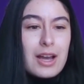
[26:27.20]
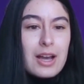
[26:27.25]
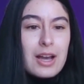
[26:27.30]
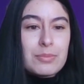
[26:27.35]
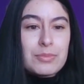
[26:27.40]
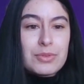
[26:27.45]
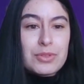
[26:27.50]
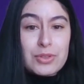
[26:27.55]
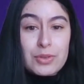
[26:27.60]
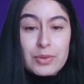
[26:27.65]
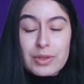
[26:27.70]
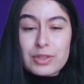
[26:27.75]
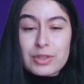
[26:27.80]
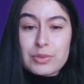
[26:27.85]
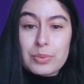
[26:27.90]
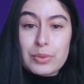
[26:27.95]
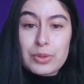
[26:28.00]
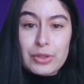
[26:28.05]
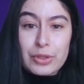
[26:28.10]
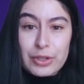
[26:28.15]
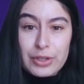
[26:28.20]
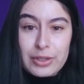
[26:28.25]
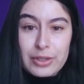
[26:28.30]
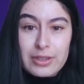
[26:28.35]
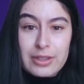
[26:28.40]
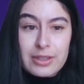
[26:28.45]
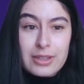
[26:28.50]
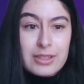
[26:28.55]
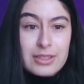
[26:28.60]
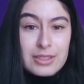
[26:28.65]
students will
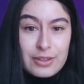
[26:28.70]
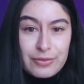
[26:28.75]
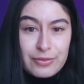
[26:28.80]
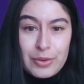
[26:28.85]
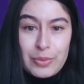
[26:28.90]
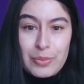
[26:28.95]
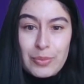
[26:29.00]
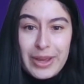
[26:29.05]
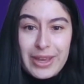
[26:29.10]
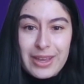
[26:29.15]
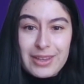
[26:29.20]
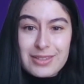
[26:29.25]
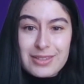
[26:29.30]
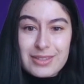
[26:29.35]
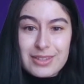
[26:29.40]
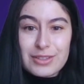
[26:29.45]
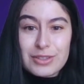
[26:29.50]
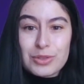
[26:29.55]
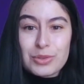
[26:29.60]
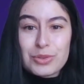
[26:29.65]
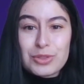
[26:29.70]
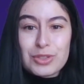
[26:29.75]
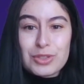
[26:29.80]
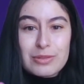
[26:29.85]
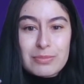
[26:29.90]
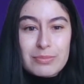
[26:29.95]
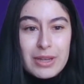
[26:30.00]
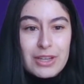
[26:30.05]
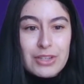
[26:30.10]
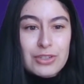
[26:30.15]
learn in different ways. And so
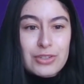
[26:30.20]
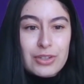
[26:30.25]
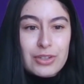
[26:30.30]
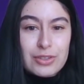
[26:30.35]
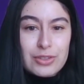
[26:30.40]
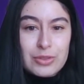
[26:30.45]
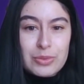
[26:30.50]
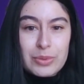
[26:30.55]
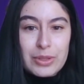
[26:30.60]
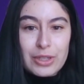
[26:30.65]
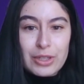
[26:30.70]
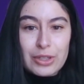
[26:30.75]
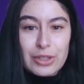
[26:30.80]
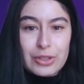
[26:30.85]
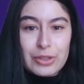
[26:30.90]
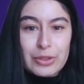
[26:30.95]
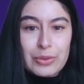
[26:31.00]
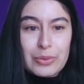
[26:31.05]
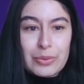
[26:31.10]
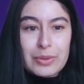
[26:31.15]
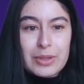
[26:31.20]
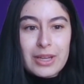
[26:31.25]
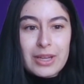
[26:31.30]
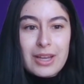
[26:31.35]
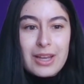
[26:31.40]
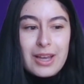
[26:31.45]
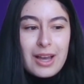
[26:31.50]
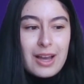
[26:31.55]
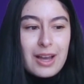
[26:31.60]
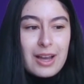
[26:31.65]
she's made sure to include
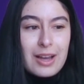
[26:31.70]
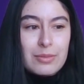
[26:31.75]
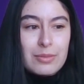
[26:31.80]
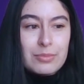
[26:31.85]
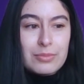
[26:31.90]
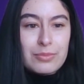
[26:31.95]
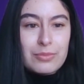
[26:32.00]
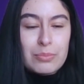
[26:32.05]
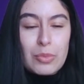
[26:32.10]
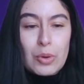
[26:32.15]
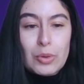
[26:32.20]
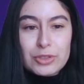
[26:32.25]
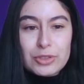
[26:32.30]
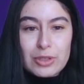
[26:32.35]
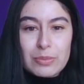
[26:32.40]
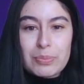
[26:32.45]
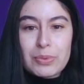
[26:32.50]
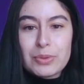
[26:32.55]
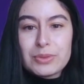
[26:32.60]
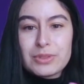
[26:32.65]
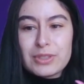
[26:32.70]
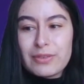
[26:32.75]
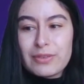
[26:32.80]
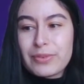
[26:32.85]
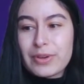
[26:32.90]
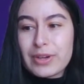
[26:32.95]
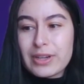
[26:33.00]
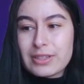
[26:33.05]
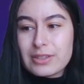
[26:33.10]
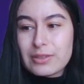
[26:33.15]
multiple
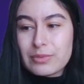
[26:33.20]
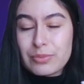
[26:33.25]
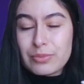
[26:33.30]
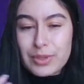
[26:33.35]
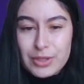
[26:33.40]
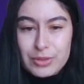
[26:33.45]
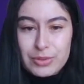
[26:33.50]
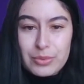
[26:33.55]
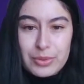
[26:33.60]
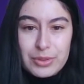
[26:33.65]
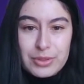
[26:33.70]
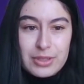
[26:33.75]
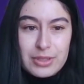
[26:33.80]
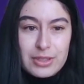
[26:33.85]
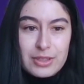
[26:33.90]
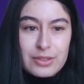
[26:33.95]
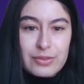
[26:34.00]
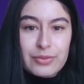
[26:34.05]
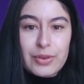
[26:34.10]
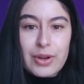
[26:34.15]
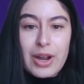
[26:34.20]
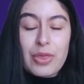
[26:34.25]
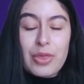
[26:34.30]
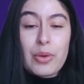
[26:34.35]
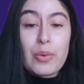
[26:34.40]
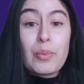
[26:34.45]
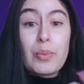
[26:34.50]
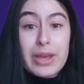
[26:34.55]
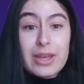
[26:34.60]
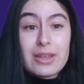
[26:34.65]
different resources for
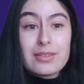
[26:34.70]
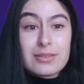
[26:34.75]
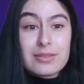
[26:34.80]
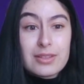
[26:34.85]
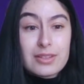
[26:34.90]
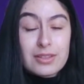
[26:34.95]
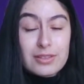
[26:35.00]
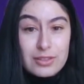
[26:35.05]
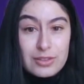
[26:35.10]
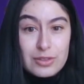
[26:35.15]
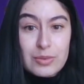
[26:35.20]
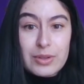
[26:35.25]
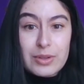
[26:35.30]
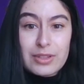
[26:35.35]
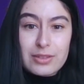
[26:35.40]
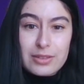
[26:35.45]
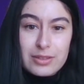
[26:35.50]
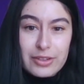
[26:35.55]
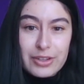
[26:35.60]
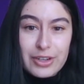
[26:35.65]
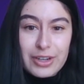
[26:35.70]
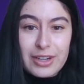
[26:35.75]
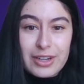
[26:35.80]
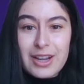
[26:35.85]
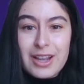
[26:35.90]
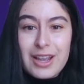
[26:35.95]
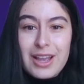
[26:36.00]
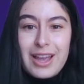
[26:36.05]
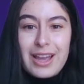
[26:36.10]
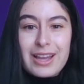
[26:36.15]
the ways that students
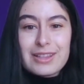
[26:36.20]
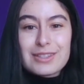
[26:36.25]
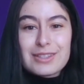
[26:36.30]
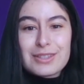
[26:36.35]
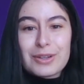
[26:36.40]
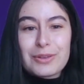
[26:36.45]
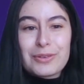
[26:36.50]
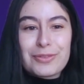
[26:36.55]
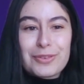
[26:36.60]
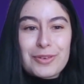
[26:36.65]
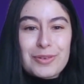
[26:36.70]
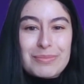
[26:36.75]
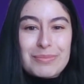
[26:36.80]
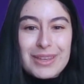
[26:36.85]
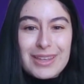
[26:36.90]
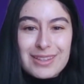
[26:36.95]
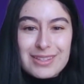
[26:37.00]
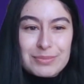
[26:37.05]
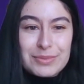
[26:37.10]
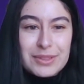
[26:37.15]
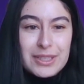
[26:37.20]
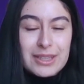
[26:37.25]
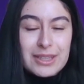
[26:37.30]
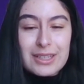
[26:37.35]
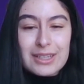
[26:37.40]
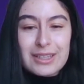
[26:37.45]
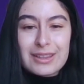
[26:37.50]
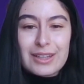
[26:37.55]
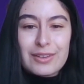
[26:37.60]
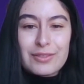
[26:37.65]
learn. And so for me, something
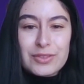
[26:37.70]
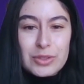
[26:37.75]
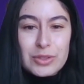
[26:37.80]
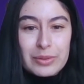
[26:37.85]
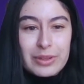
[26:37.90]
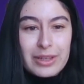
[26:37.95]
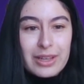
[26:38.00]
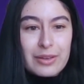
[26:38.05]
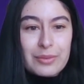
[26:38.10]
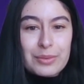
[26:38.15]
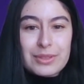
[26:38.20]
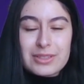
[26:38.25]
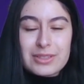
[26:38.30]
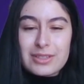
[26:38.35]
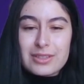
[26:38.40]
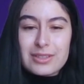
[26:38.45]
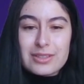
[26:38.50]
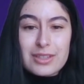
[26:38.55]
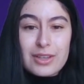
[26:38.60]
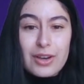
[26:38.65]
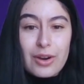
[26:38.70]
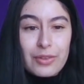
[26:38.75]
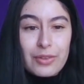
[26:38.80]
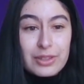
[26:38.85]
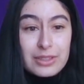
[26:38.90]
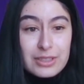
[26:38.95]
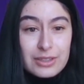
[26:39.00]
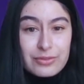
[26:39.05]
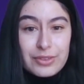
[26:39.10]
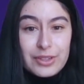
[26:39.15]
that I love doing was to see all
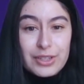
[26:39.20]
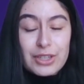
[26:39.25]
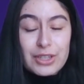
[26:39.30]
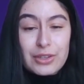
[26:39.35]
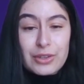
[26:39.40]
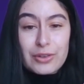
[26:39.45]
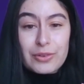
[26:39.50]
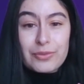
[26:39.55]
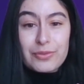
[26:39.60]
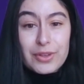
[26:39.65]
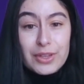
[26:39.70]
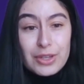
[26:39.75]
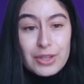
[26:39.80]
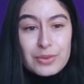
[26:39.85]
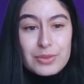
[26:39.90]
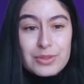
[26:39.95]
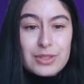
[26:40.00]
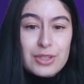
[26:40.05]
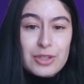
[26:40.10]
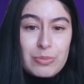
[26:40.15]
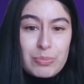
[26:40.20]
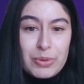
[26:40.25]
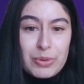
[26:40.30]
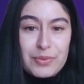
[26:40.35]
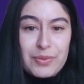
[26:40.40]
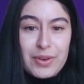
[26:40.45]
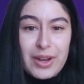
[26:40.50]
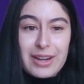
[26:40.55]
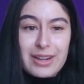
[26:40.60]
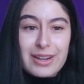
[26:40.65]
the different, videos that you
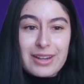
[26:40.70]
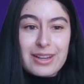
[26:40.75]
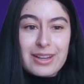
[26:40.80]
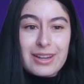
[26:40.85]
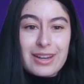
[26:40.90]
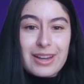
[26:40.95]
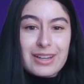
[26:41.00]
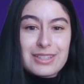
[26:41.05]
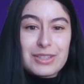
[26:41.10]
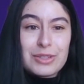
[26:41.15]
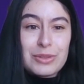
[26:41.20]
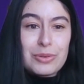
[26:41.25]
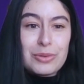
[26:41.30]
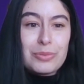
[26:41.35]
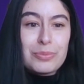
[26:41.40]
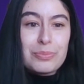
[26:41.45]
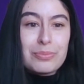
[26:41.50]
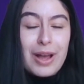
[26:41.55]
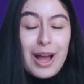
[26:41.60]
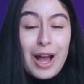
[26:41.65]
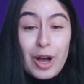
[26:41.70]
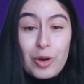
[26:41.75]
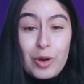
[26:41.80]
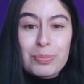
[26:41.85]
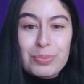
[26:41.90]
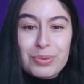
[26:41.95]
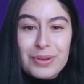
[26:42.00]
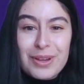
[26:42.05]
provided to help,